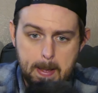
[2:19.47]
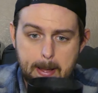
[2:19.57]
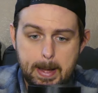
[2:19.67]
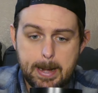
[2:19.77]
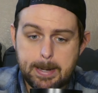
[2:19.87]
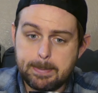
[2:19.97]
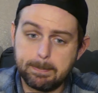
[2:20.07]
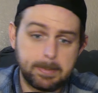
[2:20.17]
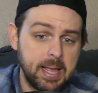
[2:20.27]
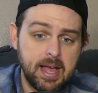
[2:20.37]

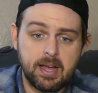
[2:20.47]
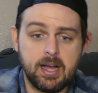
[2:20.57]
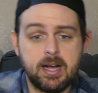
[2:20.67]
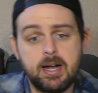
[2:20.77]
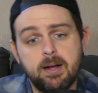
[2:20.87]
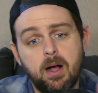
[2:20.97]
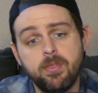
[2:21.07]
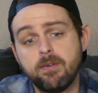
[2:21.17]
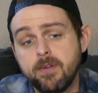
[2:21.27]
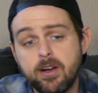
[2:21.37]
On
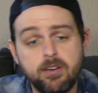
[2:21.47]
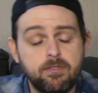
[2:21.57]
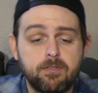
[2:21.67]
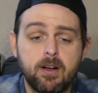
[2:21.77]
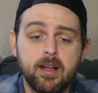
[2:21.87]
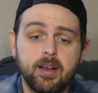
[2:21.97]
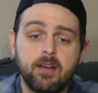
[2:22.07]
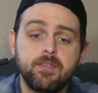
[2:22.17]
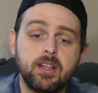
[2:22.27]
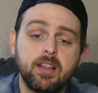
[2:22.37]
the very front
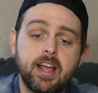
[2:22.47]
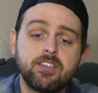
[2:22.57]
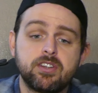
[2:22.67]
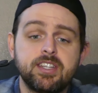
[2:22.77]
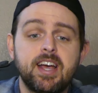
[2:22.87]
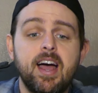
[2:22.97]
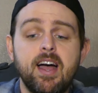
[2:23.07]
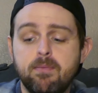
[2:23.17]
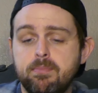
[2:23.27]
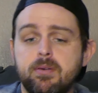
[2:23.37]
of the lens on
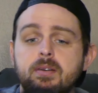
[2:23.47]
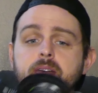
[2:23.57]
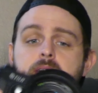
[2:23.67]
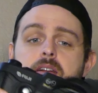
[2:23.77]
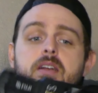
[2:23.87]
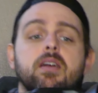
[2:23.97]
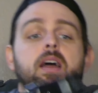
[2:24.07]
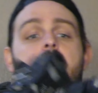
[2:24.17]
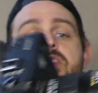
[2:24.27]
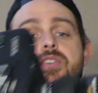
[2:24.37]
top,
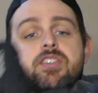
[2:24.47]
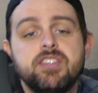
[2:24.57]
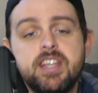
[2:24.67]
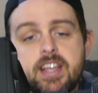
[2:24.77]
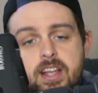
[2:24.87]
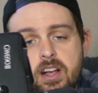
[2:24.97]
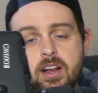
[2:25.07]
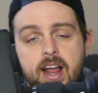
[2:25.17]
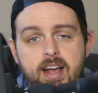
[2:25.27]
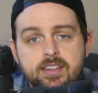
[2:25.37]
as you can see
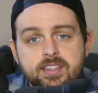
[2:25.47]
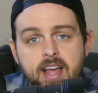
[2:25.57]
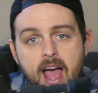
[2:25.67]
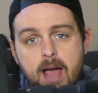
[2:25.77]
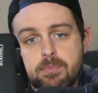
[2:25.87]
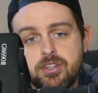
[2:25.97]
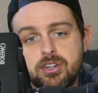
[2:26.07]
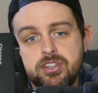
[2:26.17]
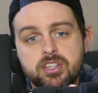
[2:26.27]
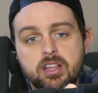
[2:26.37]
here, it has the
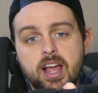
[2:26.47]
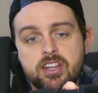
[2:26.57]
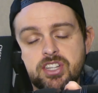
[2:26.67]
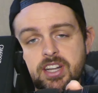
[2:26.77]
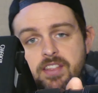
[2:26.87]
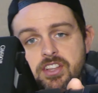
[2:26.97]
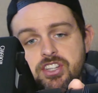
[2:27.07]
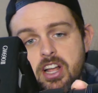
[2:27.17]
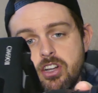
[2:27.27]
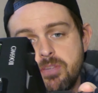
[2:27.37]
aperture selection and the
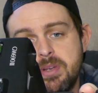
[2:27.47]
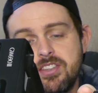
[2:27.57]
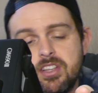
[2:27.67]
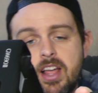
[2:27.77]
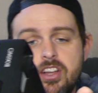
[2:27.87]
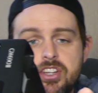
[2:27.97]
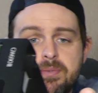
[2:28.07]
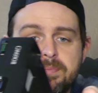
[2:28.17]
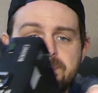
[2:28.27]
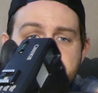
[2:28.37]
shutter speed
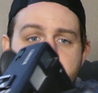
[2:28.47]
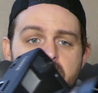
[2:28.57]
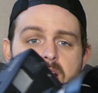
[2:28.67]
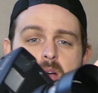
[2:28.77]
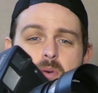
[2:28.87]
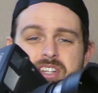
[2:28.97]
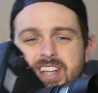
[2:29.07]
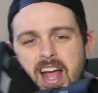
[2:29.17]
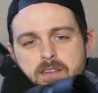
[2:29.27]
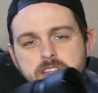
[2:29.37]
selection, which
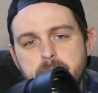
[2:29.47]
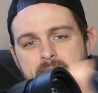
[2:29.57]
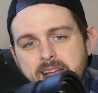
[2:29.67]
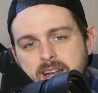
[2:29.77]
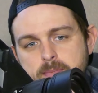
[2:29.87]
kind of is a pain.